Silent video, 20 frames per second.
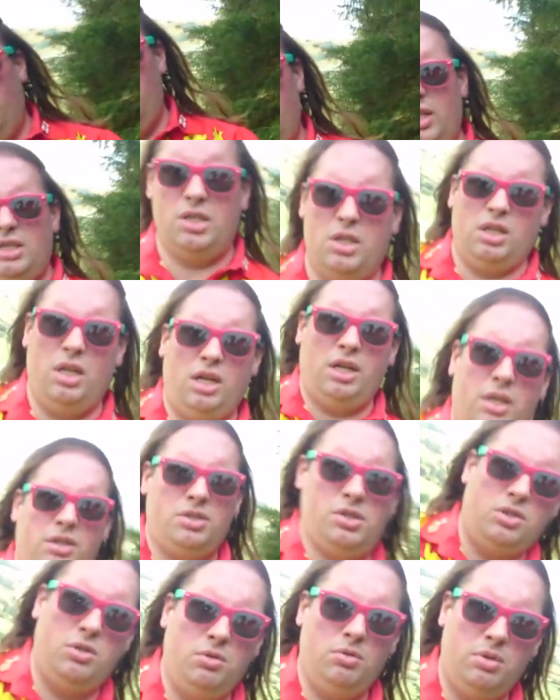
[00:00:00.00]
this
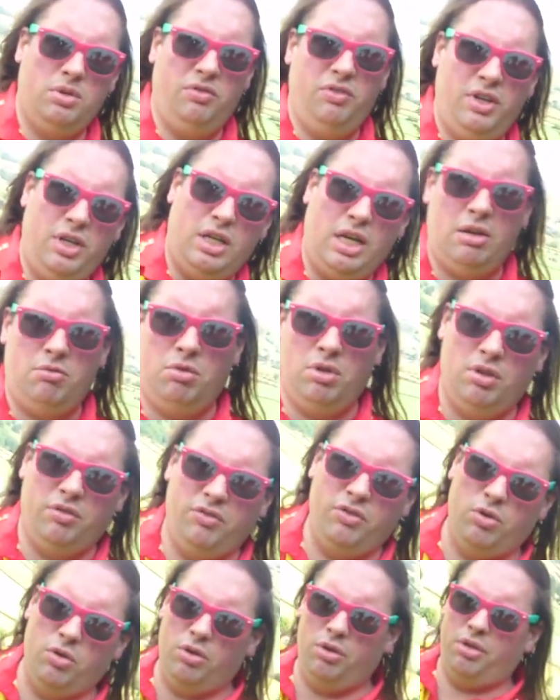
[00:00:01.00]
alliance to defeat Henry
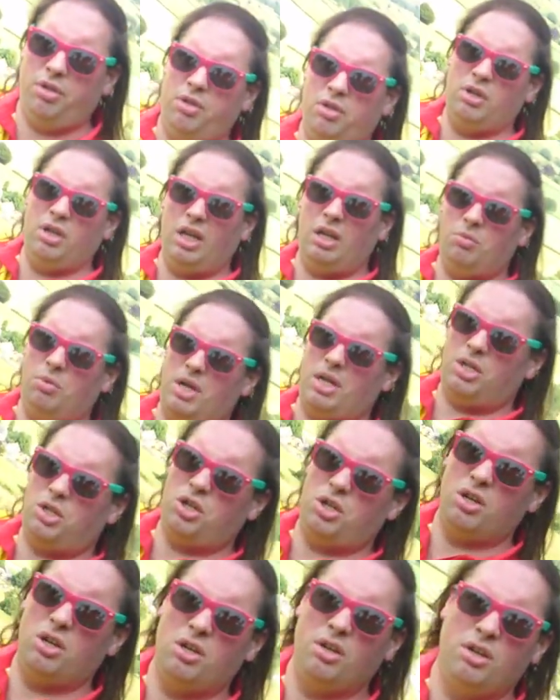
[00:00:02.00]
IV, in
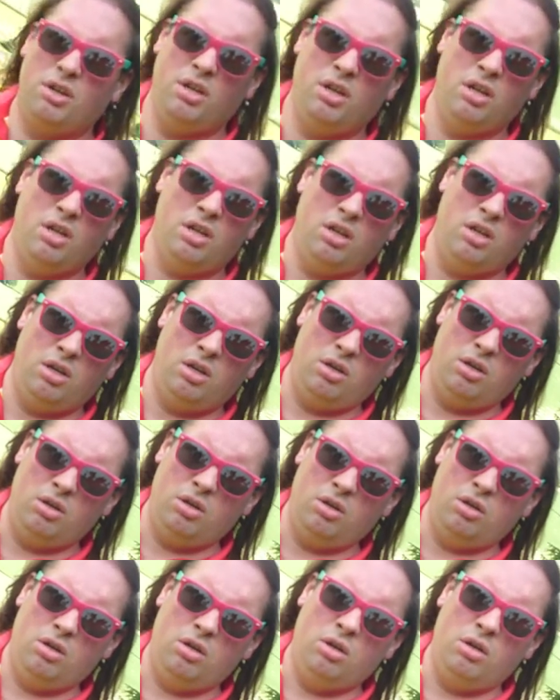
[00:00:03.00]
which
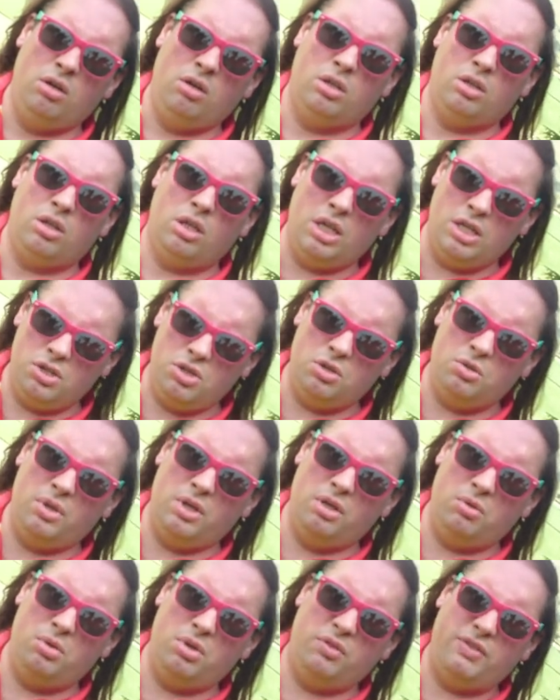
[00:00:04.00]

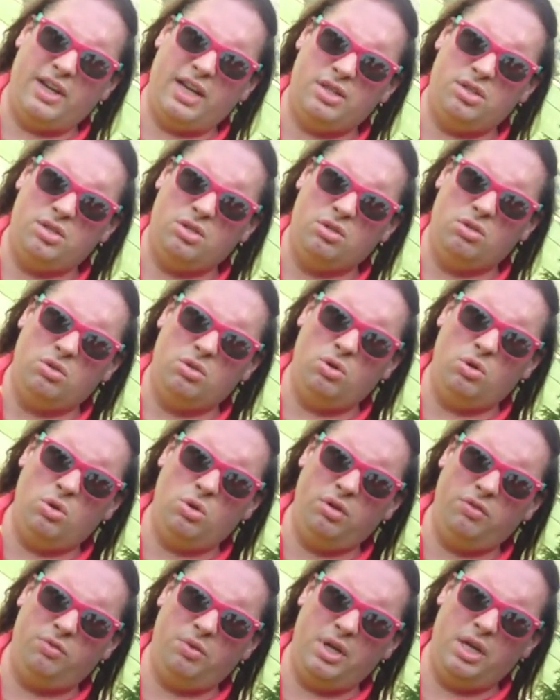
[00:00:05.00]
Glyndŵr would have had
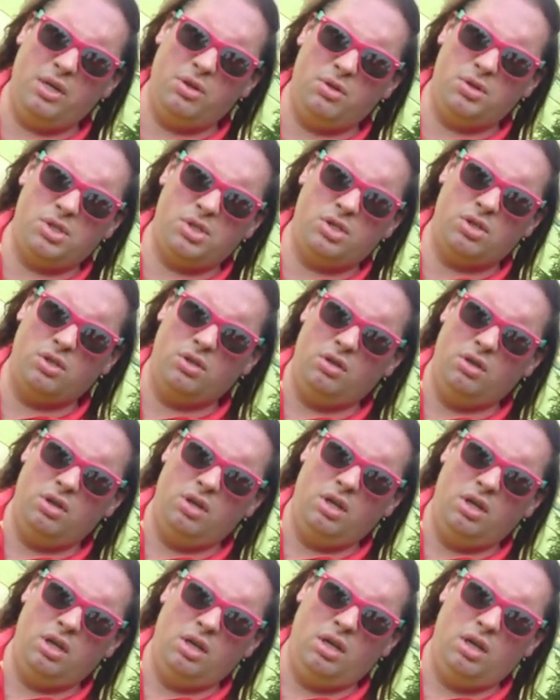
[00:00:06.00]
all of Wales
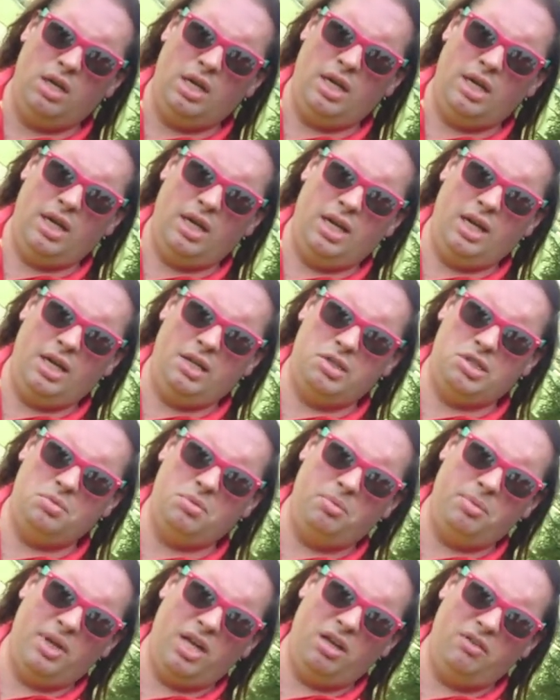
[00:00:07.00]
and a
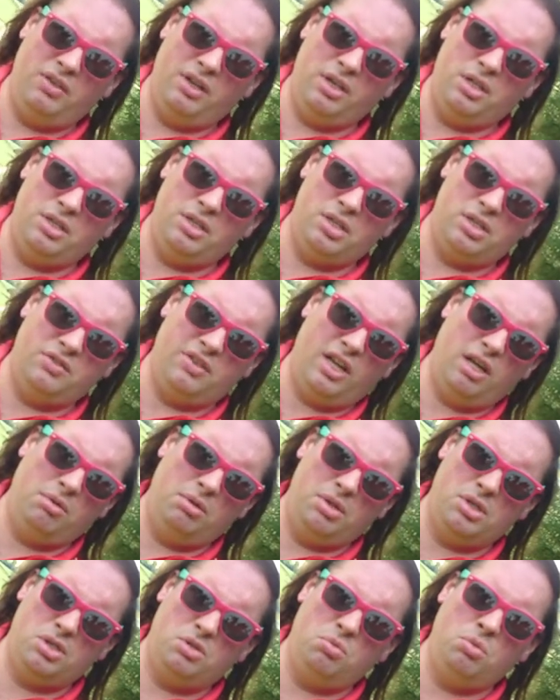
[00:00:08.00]
small part of England as far
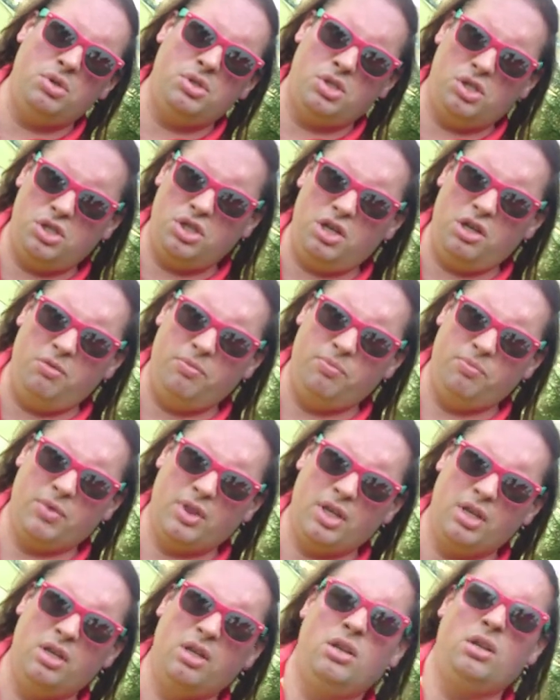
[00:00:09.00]
as Worcestershire.
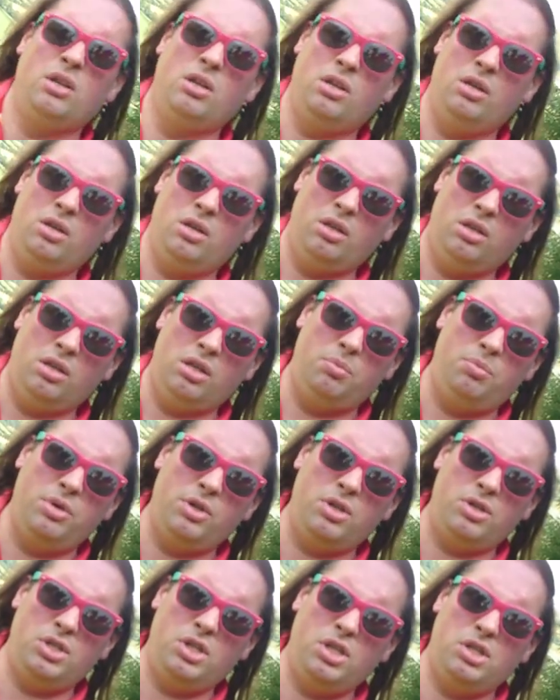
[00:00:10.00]
The
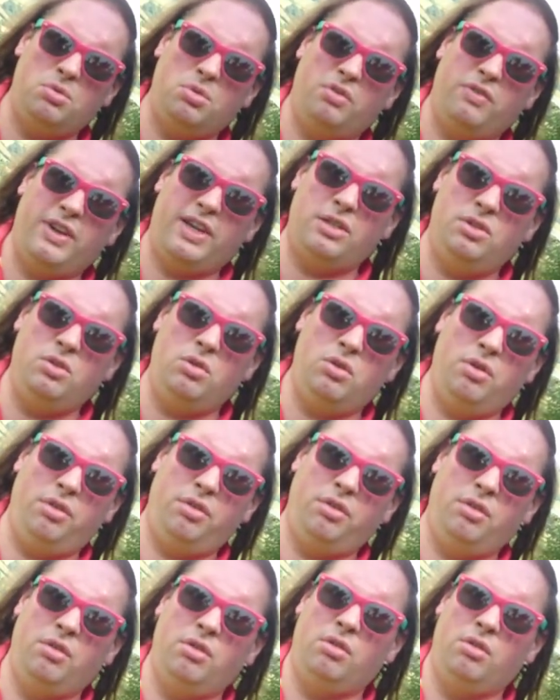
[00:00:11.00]
Percies would have had
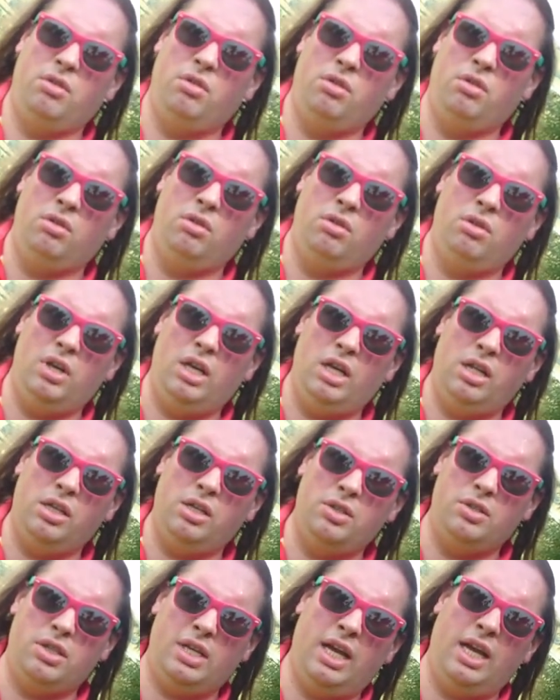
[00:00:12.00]
North
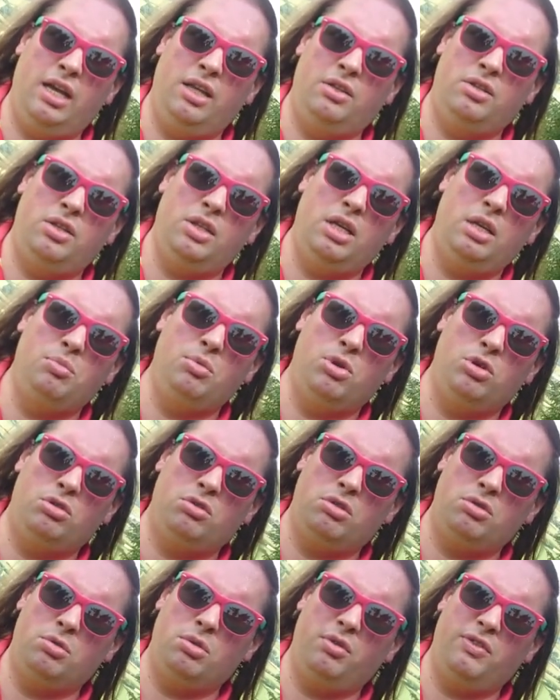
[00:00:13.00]
England and the
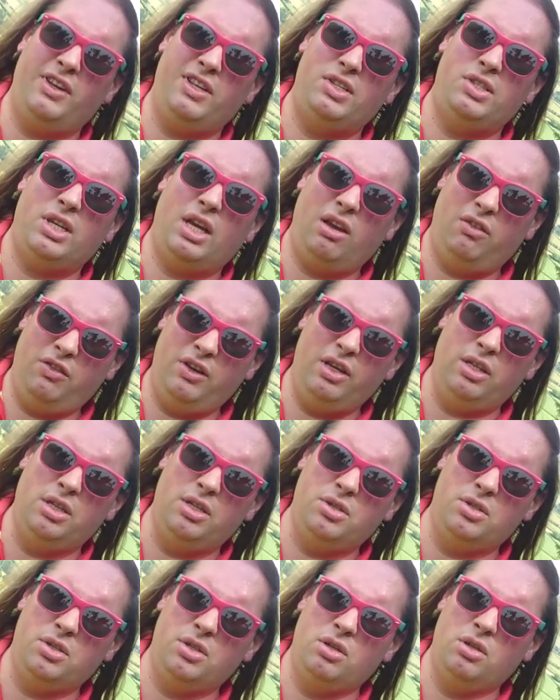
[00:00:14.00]
Mortars would have had South
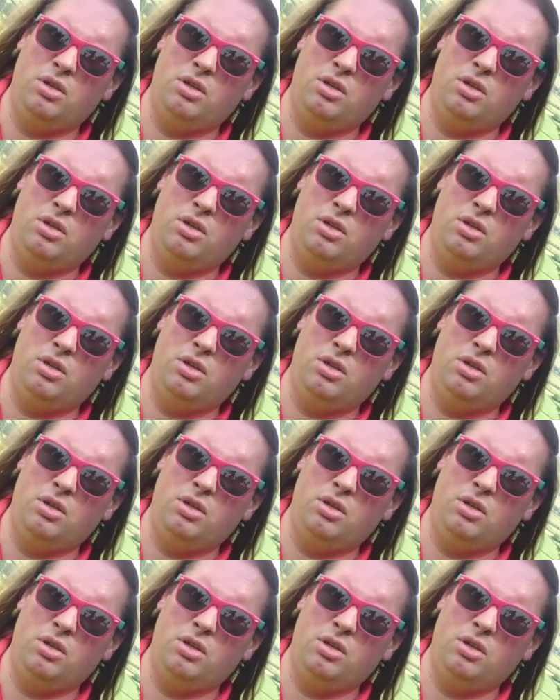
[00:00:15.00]
England.